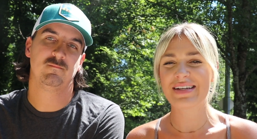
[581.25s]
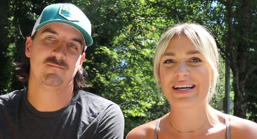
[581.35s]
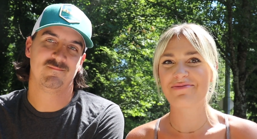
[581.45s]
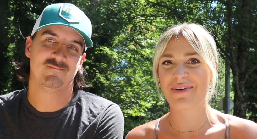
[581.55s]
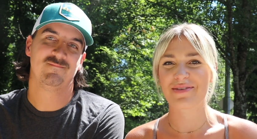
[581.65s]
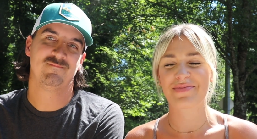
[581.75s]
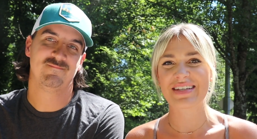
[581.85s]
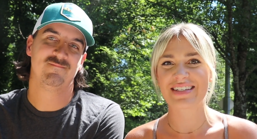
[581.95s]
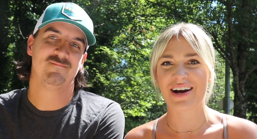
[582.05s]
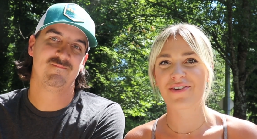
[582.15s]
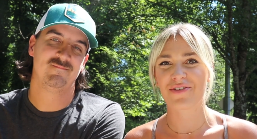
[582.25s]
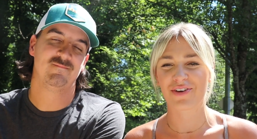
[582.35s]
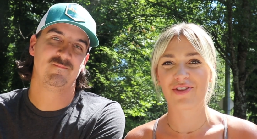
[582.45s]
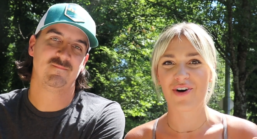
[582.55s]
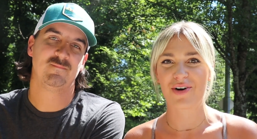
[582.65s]
Speaker 1: We didn't want to be stuck for
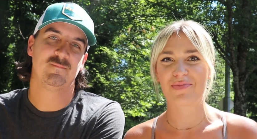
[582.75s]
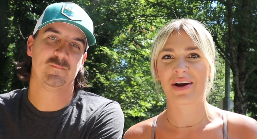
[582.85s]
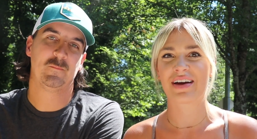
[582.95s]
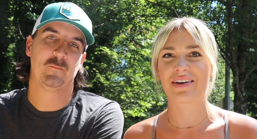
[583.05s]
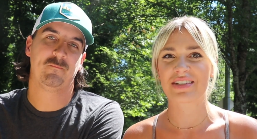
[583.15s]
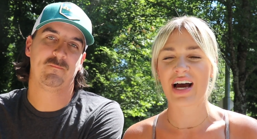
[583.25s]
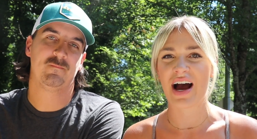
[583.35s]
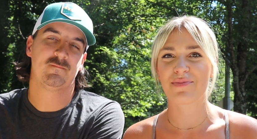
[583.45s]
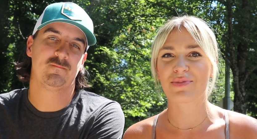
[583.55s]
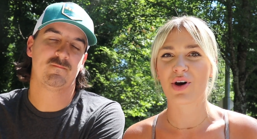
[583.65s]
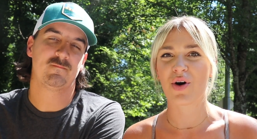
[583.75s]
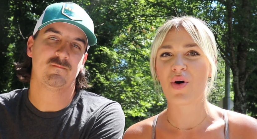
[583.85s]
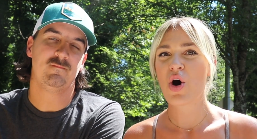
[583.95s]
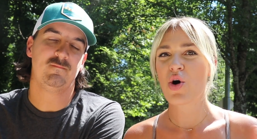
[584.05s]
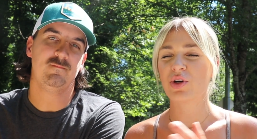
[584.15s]
a long period of time. So
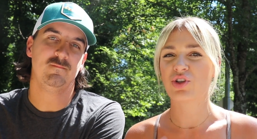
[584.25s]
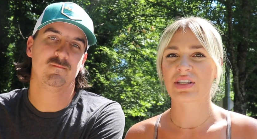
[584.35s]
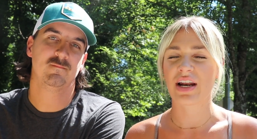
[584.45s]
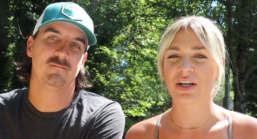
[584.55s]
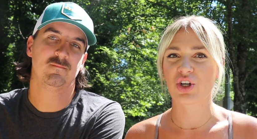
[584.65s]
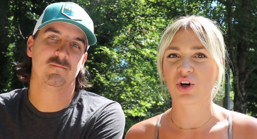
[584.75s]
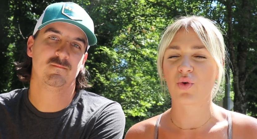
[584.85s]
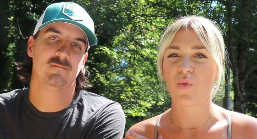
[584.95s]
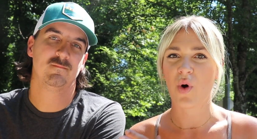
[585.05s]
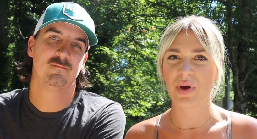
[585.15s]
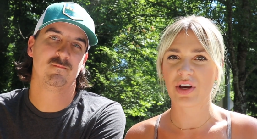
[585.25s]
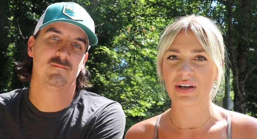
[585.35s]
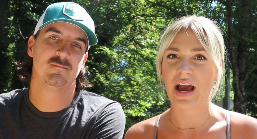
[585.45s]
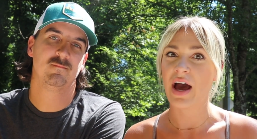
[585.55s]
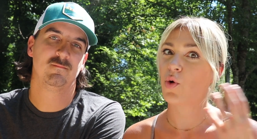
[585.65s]
we just kind of took what we
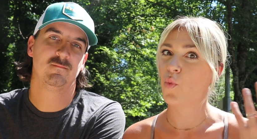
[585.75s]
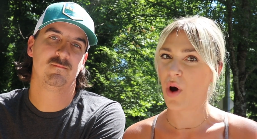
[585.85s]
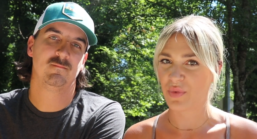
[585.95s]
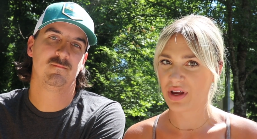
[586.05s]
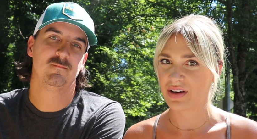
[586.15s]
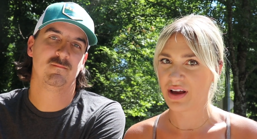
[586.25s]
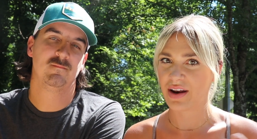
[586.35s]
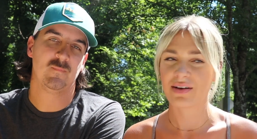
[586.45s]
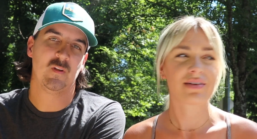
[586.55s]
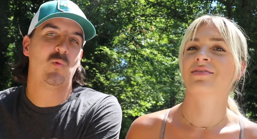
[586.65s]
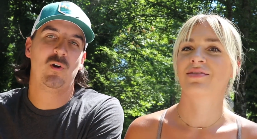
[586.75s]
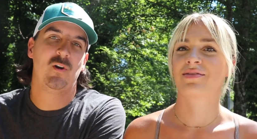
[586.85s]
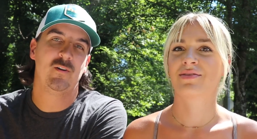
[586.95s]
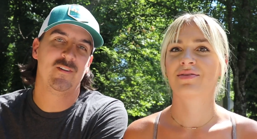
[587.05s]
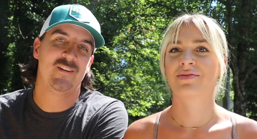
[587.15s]
could get when we could get it.
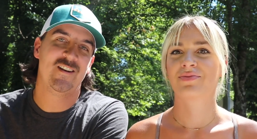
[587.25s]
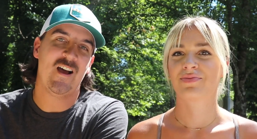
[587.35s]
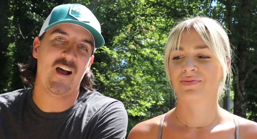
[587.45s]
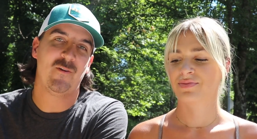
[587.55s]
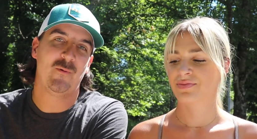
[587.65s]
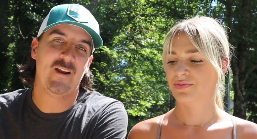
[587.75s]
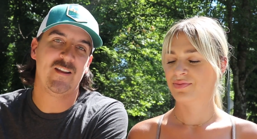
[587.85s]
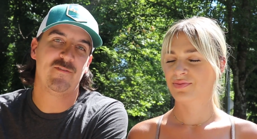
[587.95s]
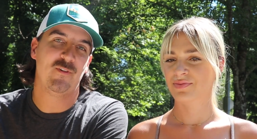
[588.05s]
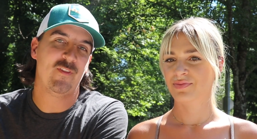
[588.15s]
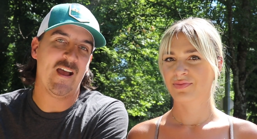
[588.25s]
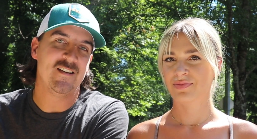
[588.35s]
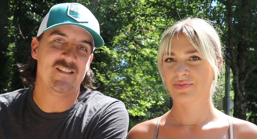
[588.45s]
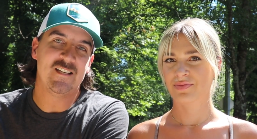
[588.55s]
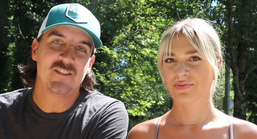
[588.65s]
Speaker 2: We're not ready for
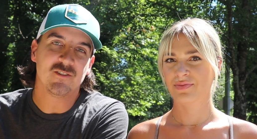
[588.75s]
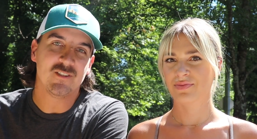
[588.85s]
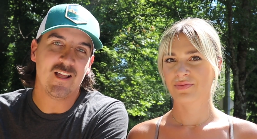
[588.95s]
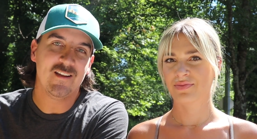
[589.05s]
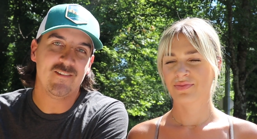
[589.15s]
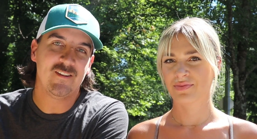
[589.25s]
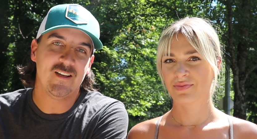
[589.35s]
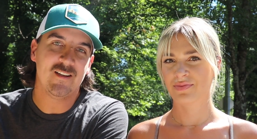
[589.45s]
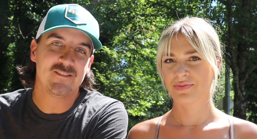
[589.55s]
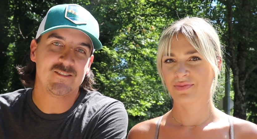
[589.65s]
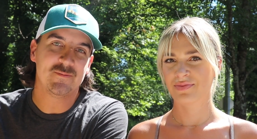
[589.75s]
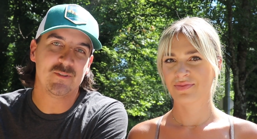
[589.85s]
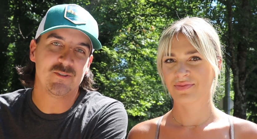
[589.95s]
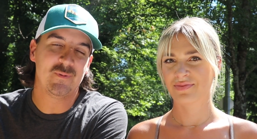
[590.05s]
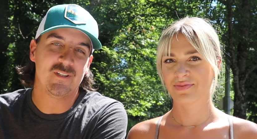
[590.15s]
that diesel life yet,
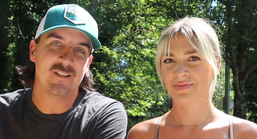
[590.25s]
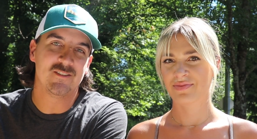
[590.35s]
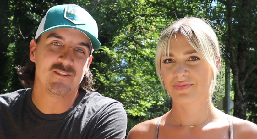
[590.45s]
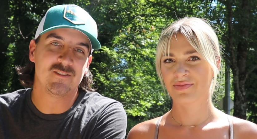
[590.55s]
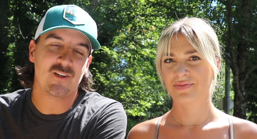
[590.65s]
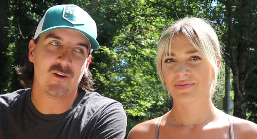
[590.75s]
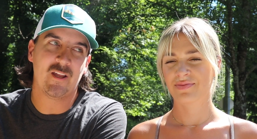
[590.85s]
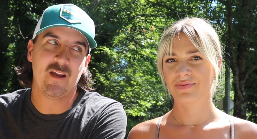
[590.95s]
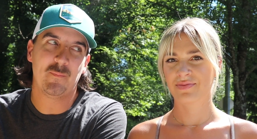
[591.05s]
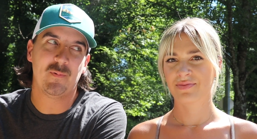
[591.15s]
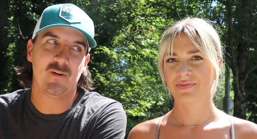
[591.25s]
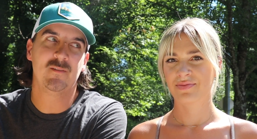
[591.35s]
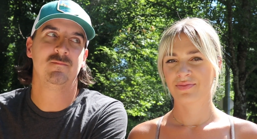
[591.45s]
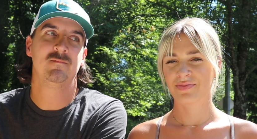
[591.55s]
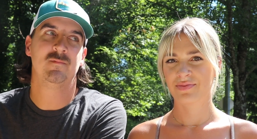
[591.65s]
just because our
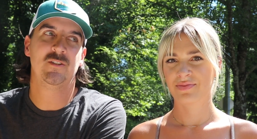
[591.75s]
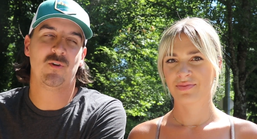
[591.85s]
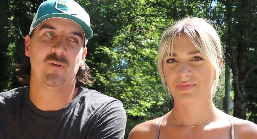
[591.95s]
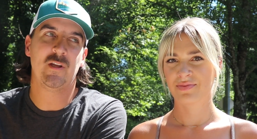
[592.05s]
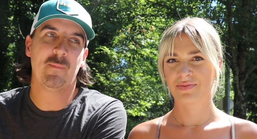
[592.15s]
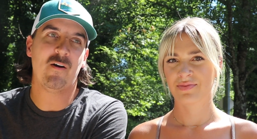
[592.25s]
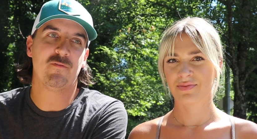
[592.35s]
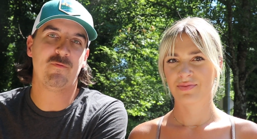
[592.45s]
camper is only about